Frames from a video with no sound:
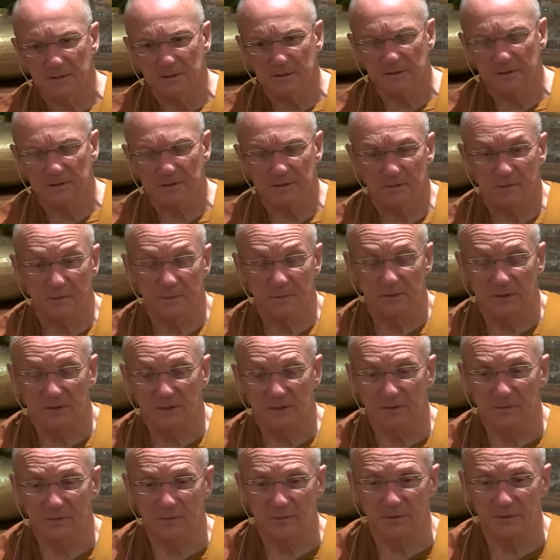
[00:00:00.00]
you know, we can
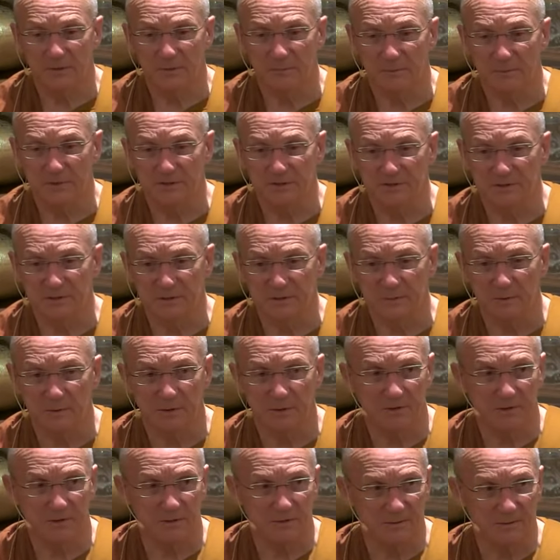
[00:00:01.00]
get really busy
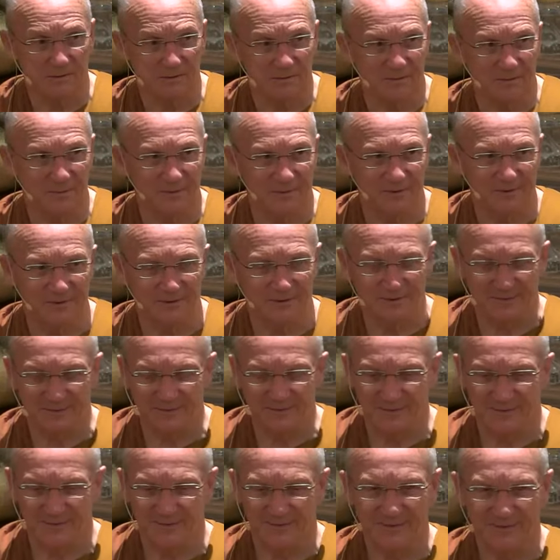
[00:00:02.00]
with
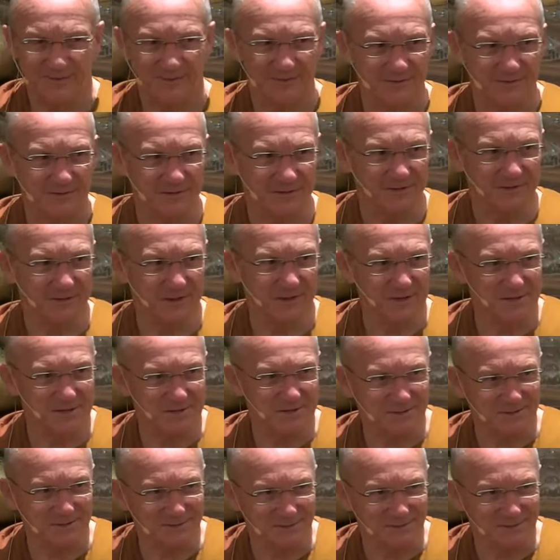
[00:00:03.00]
cessation.